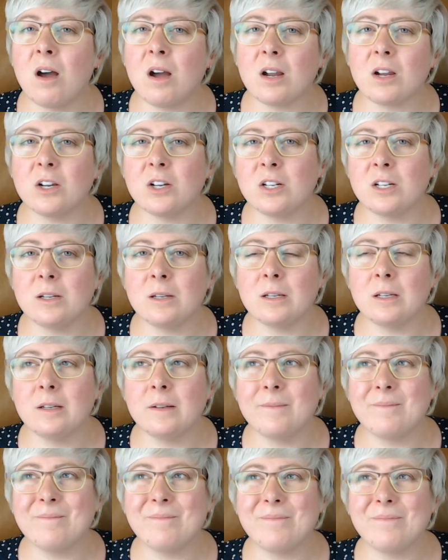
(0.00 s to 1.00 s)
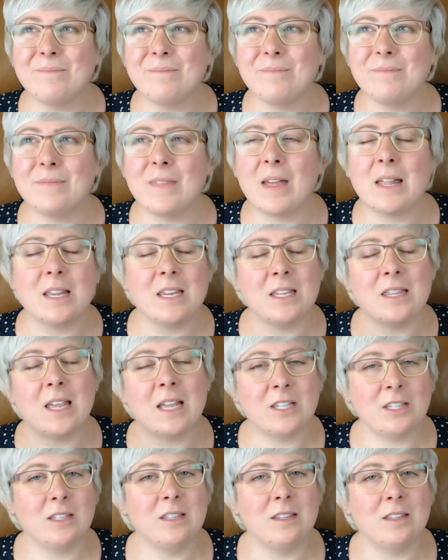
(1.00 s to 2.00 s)
gonna, that,
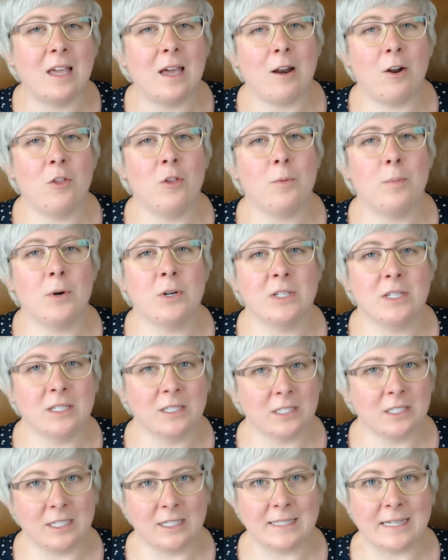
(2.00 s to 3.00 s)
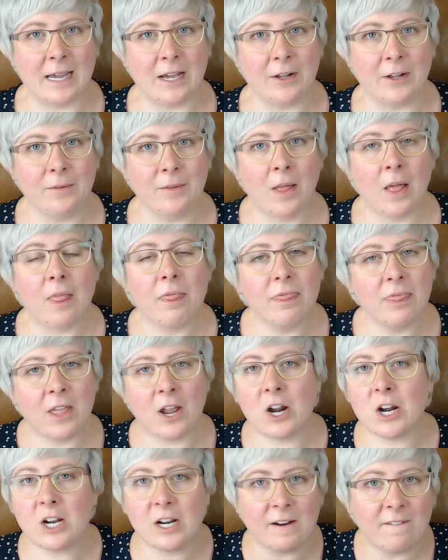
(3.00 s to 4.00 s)
that, that other person is gonna tell.
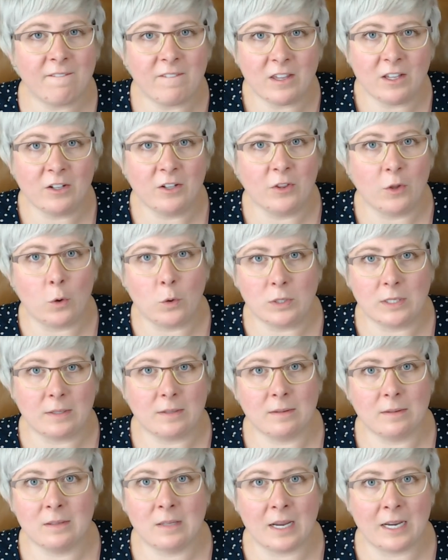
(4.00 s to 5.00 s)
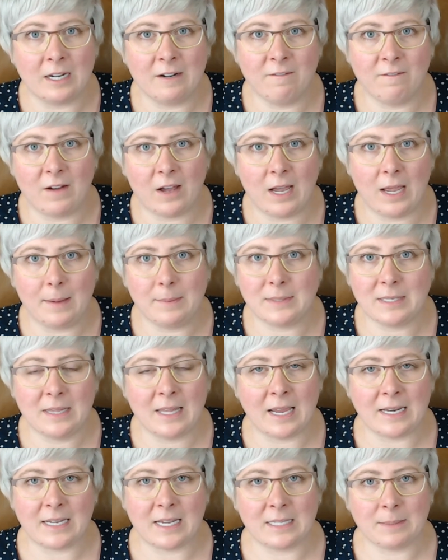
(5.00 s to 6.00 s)
They're gonna feel those negative vibes and
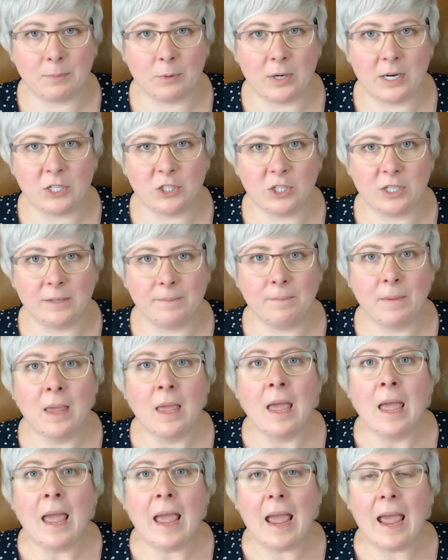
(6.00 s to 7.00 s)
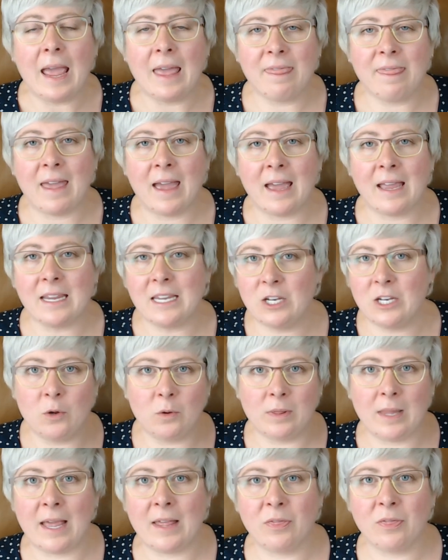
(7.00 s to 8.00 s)
that desperation. And that, you know,
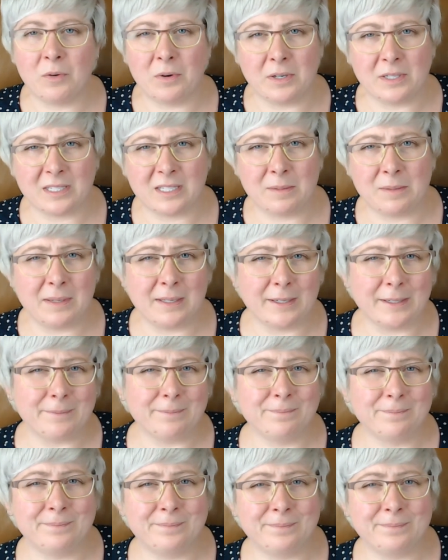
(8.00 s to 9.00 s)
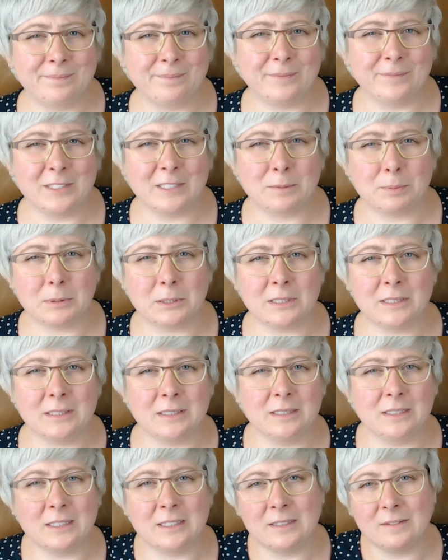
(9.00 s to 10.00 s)
landlord is gonna be like, mm, this person
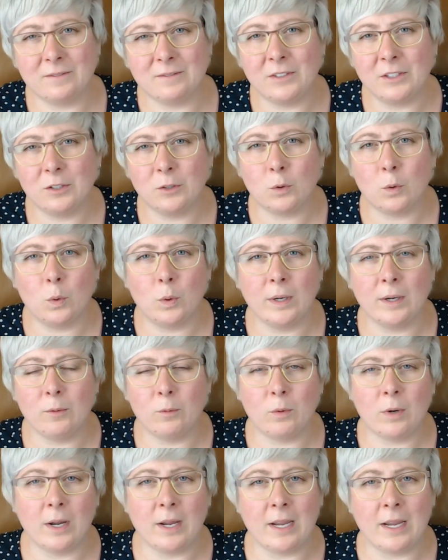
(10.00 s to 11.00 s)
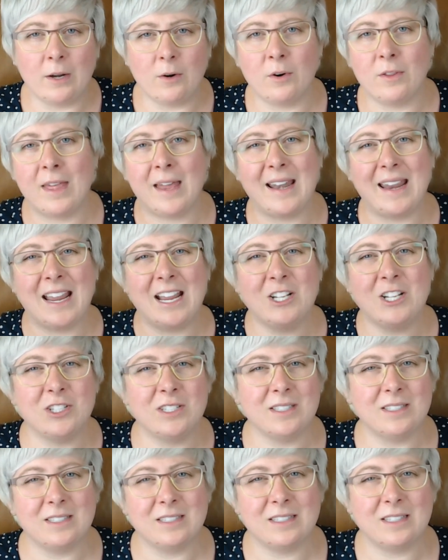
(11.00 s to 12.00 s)
doesn't feel quite right. Or that
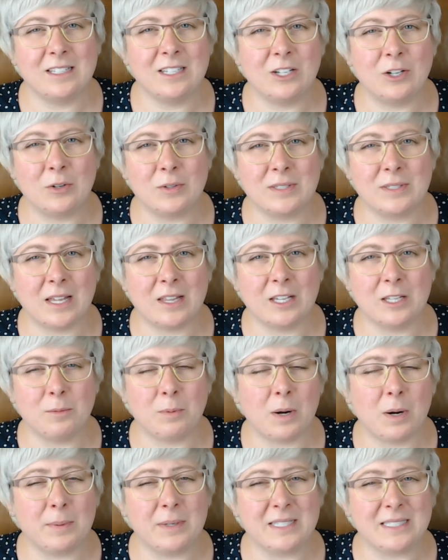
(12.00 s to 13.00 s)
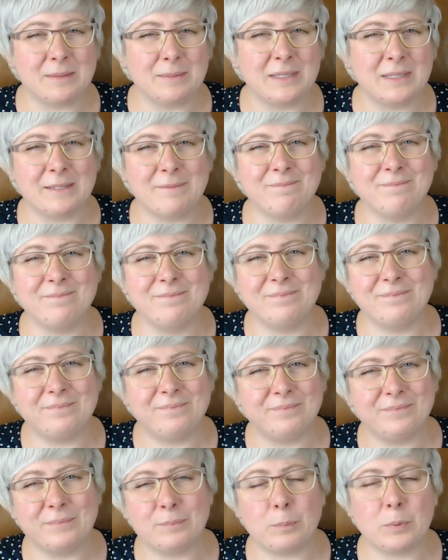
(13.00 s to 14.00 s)
agent, you know, selling the property is gonna be like,
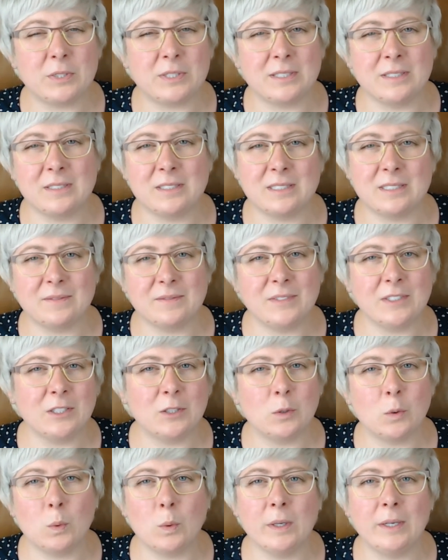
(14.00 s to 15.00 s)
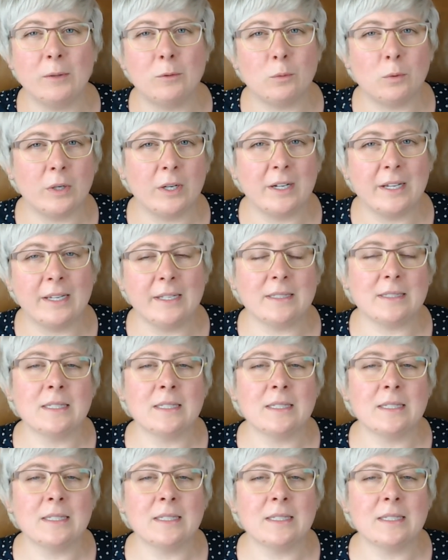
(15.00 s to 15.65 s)
mm, person doesn't feel quite right